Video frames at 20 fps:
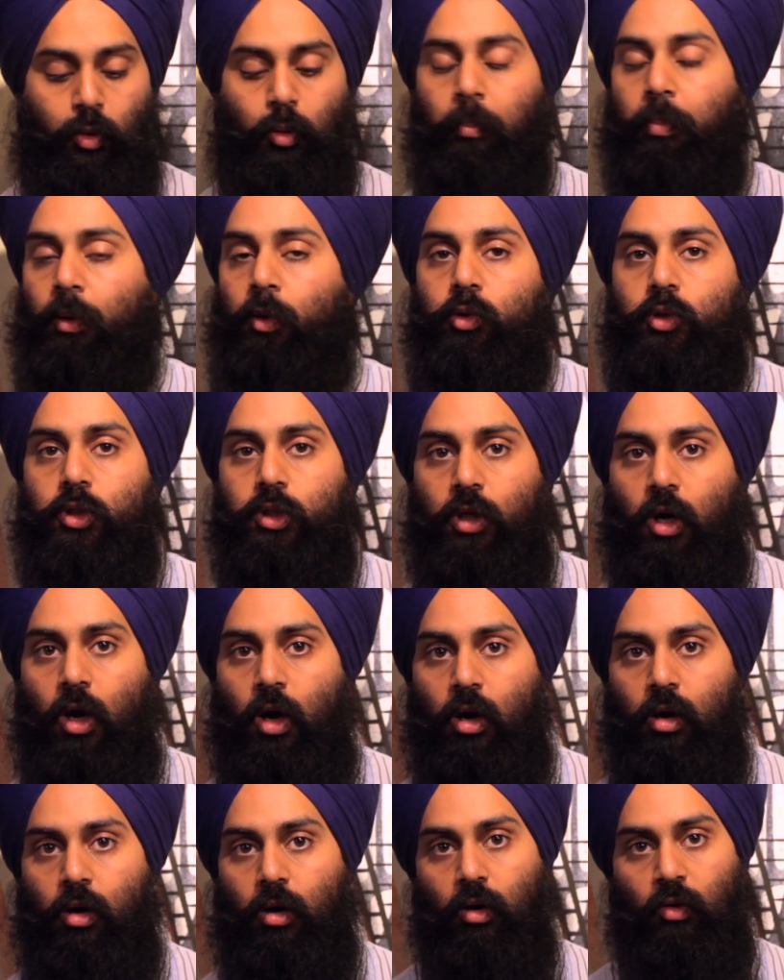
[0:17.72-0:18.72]
Blue
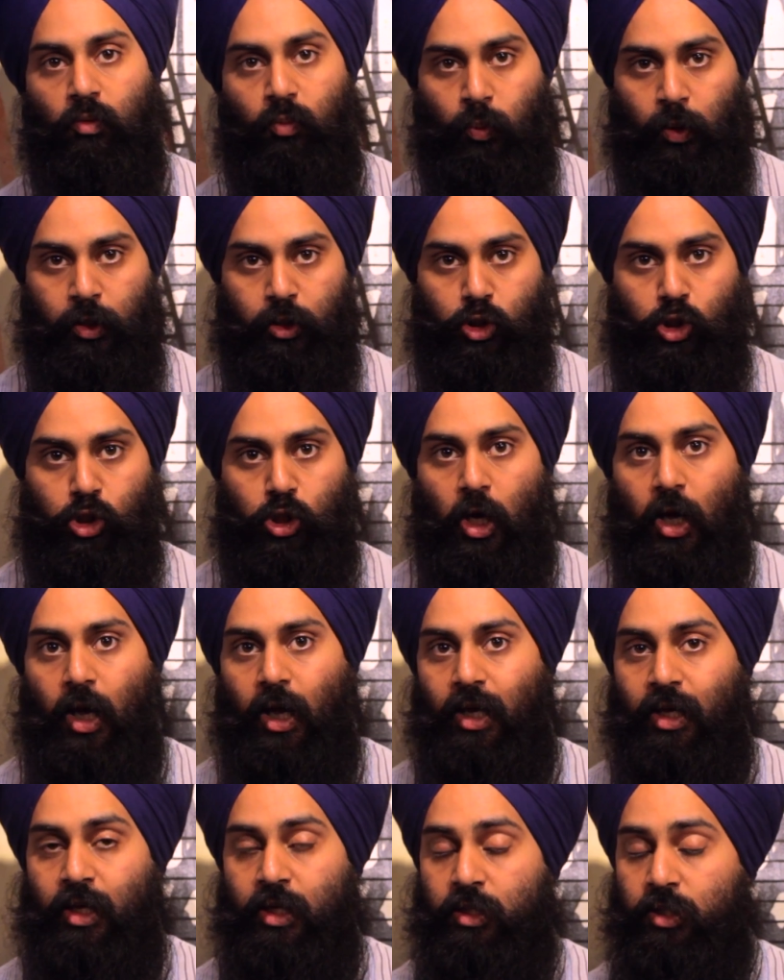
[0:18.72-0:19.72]
Star, of which
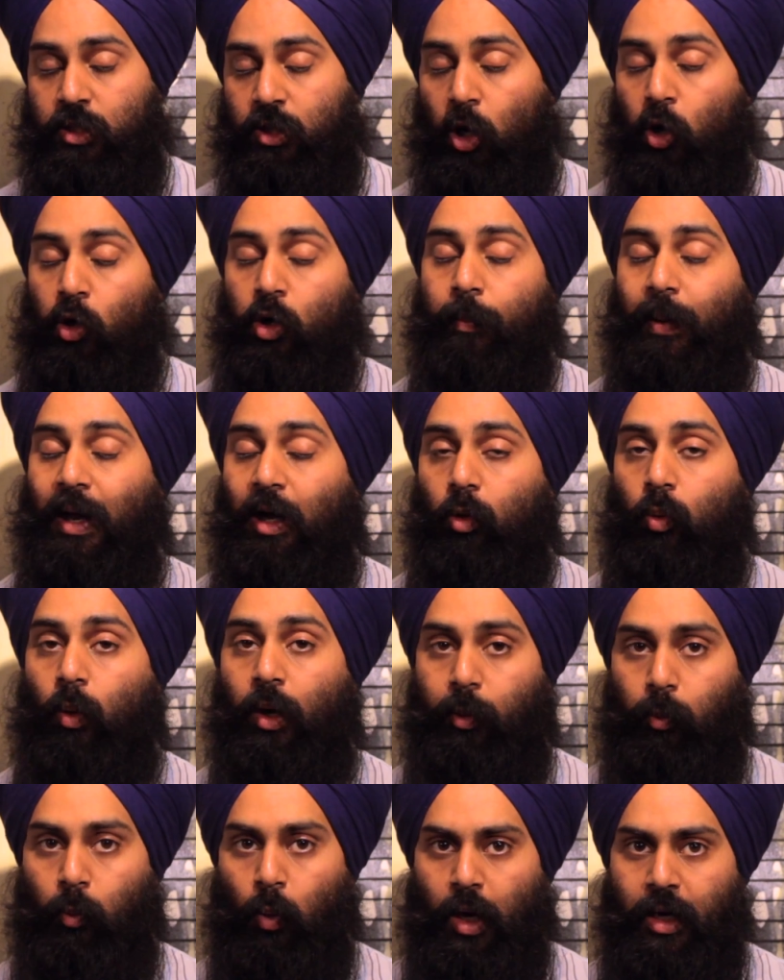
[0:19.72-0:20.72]
is known about
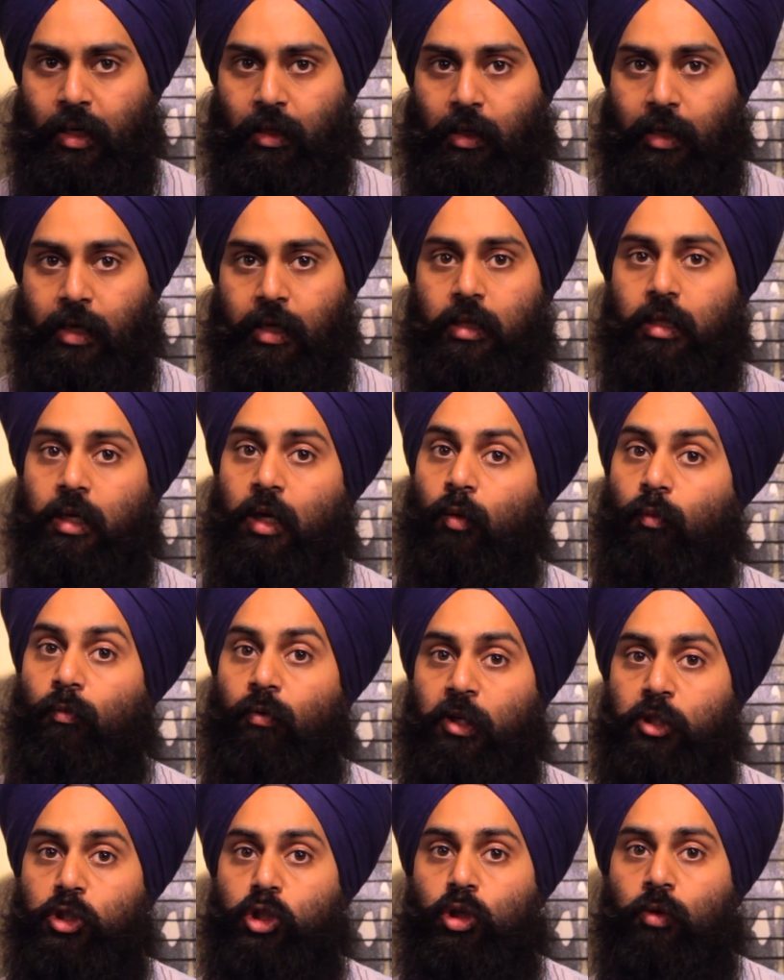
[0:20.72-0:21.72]
quite widely, the
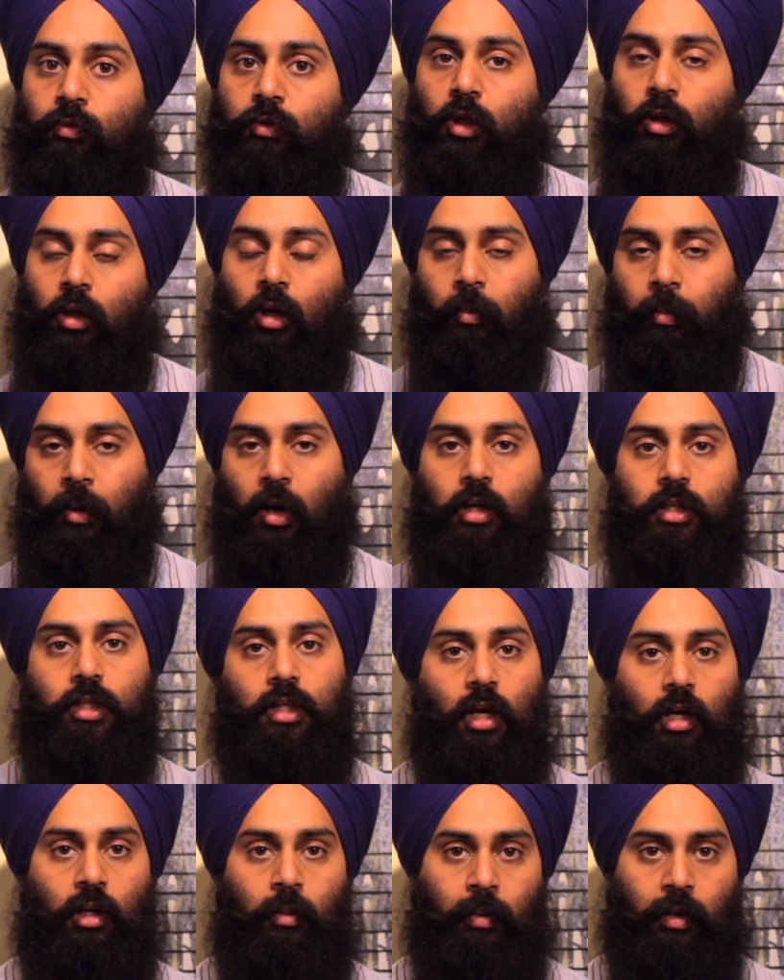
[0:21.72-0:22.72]
invasion of the Darbar
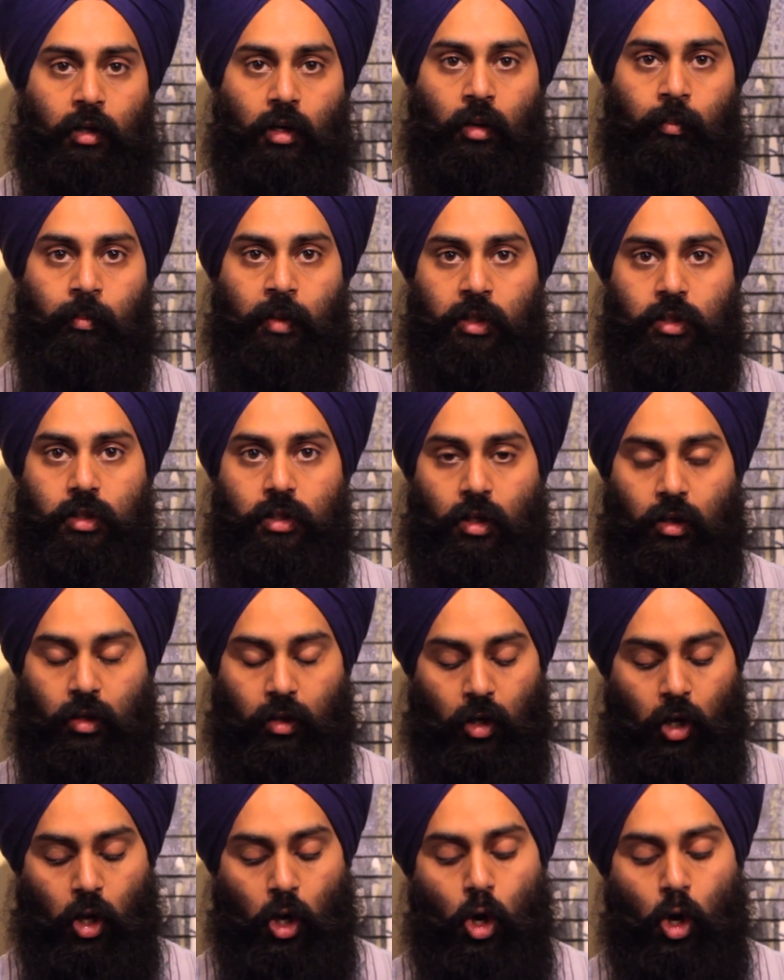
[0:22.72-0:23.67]
Sahib at Amritsar.